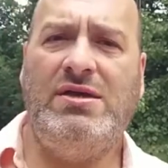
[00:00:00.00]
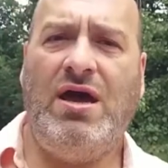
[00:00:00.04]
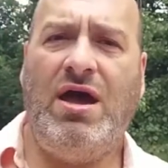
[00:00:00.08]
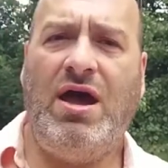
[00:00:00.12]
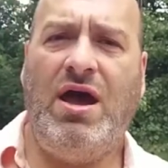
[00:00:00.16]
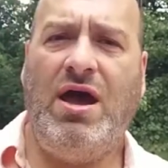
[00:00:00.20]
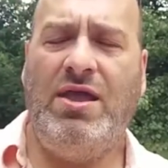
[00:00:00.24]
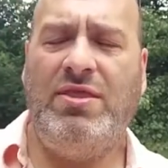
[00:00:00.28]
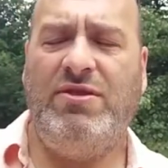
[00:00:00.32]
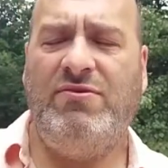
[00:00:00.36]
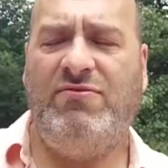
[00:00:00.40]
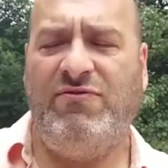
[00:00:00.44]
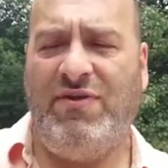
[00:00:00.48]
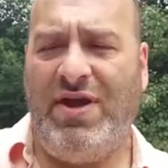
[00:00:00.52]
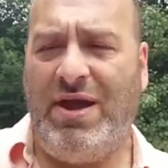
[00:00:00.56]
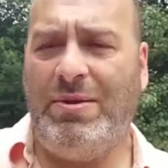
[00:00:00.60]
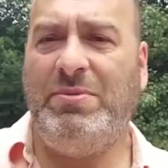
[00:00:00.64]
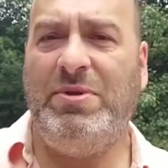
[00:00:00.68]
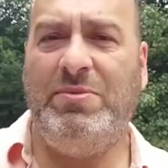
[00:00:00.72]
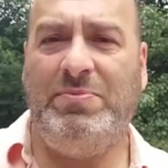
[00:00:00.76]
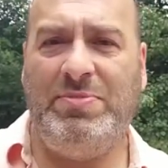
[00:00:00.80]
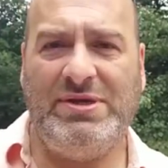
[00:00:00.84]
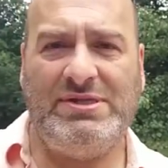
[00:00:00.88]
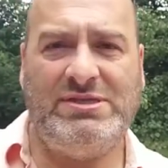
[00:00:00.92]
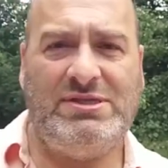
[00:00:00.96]
uh, the
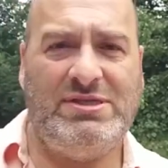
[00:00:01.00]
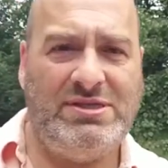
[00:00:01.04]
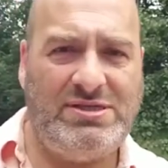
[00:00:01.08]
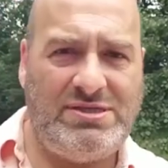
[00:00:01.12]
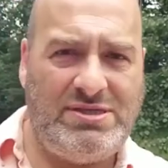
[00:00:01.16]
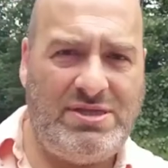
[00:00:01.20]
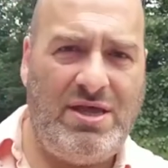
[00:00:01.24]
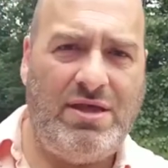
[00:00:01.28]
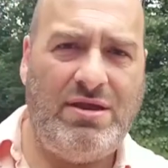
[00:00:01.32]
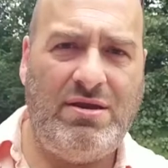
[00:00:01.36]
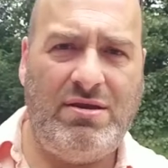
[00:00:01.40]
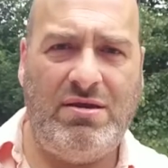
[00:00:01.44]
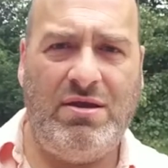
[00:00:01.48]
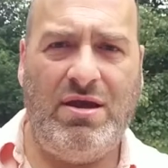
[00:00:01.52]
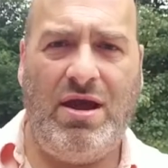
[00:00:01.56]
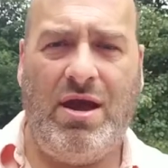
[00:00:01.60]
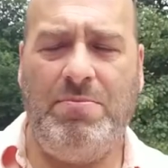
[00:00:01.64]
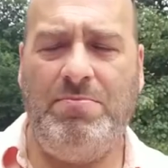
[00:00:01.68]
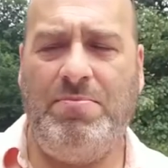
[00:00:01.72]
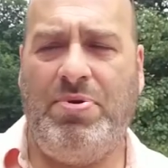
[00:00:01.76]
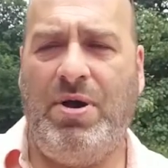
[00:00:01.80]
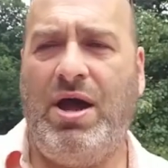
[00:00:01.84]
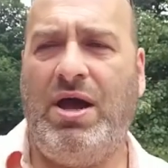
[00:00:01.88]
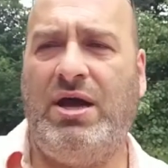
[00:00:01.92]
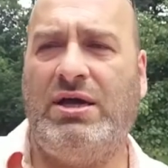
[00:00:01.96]
family business that
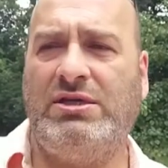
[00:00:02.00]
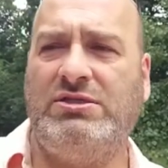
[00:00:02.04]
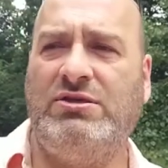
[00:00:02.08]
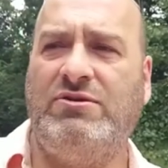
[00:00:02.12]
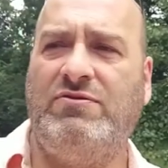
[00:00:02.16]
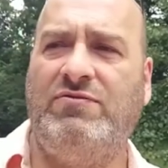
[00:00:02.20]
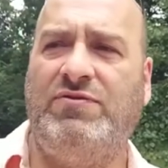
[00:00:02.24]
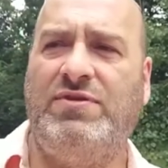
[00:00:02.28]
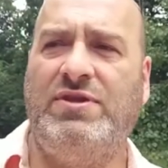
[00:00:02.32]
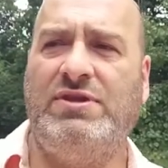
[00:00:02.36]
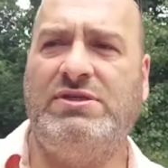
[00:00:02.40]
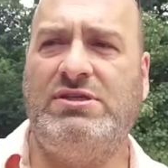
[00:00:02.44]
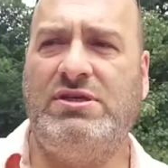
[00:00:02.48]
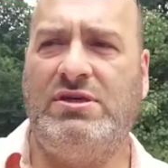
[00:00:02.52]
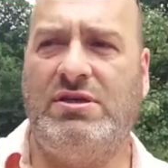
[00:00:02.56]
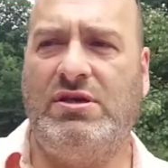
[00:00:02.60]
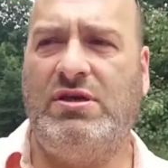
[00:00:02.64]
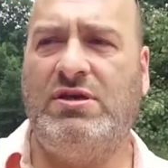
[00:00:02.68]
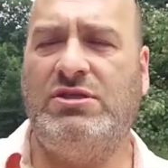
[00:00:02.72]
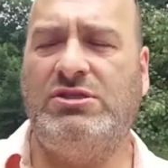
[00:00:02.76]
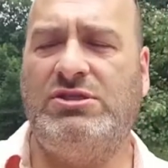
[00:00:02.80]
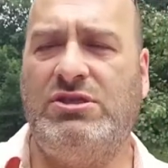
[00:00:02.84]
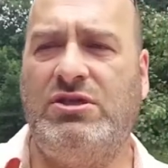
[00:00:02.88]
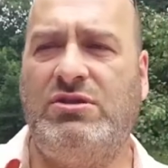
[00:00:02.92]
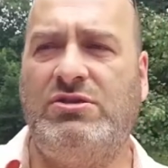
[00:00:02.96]
I'm part of, that's a
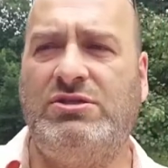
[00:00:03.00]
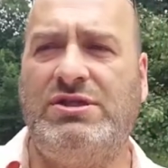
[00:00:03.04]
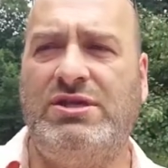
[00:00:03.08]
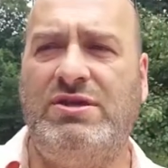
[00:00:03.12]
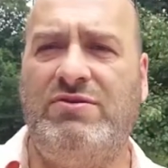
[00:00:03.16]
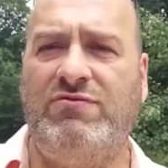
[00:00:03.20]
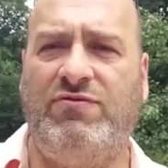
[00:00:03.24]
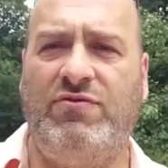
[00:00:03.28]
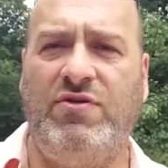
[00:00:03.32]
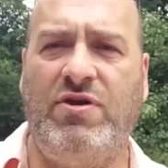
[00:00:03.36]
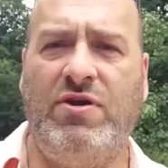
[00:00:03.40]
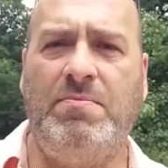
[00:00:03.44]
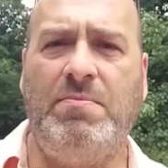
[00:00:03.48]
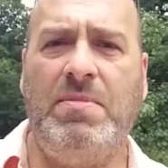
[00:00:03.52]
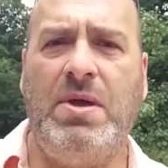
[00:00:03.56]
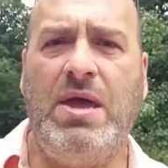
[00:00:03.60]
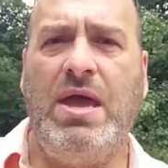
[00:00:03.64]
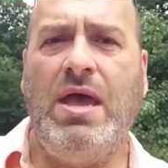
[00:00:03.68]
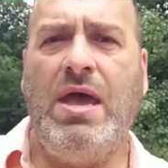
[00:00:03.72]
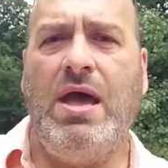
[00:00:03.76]
consulting firm,